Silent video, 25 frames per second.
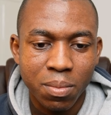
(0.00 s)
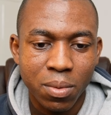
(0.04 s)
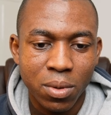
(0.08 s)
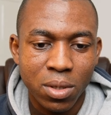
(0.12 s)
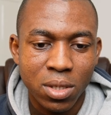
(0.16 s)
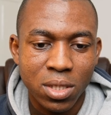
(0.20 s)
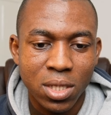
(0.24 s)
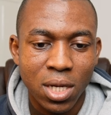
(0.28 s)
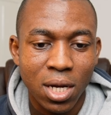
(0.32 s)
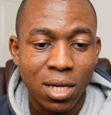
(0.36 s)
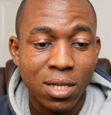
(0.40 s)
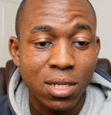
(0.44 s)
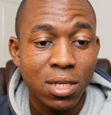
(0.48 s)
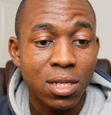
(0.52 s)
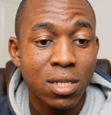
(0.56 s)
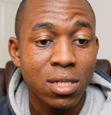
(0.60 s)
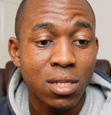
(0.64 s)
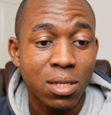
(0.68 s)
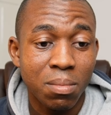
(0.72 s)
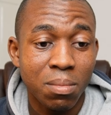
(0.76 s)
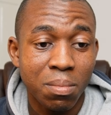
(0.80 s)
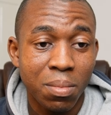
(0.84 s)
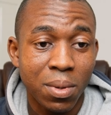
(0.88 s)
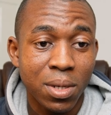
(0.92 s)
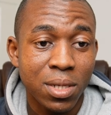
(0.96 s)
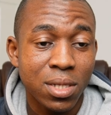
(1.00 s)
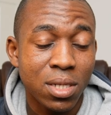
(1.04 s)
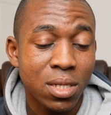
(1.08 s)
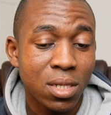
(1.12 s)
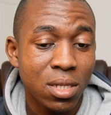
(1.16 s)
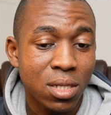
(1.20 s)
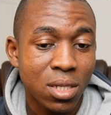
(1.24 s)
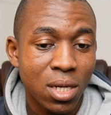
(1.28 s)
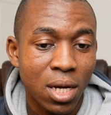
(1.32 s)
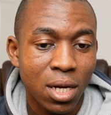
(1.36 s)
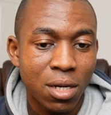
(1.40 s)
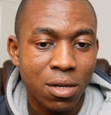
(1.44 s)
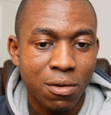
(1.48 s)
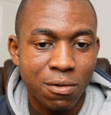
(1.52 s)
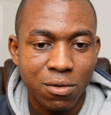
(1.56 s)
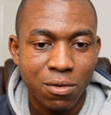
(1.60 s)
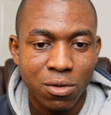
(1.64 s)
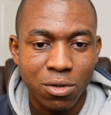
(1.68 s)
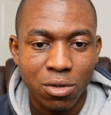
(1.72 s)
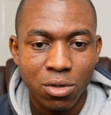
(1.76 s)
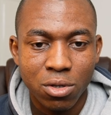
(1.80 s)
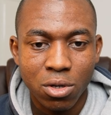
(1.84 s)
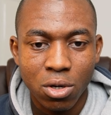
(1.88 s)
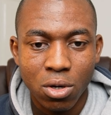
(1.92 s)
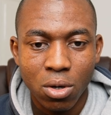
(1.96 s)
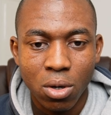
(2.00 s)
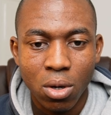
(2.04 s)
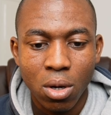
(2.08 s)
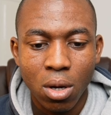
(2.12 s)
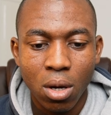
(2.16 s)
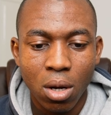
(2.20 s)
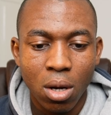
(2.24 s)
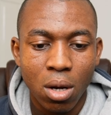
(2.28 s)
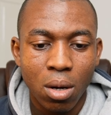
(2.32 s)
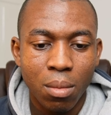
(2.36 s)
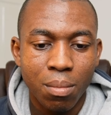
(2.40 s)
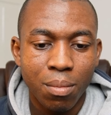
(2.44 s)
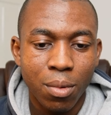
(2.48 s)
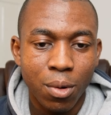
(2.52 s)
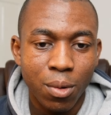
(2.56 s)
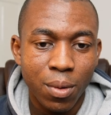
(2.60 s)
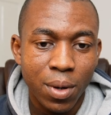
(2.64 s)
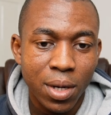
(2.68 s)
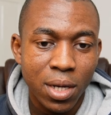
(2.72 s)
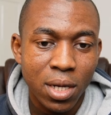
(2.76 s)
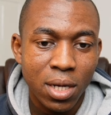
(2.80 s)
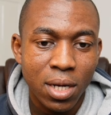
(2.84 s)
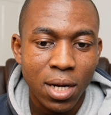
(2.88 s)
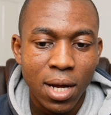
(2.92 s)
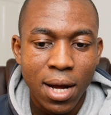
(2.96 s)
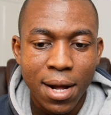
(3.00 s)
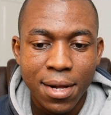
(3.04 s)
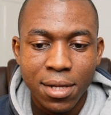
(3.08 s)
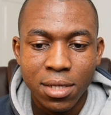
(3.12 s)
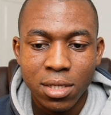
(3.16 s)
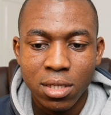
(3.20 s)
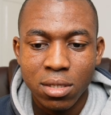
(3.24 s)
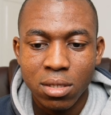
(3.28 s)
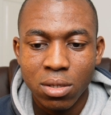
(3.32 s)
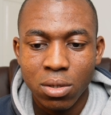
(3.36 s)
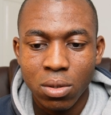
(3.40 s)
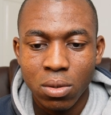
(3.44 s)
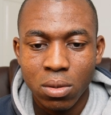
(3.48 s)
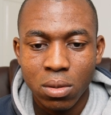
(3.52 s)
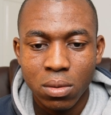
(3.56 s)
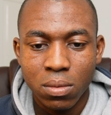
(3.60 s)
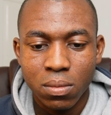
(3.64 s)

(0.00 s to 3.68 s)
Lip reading: pawn is actually the best in this kind of structure. But when the knight is on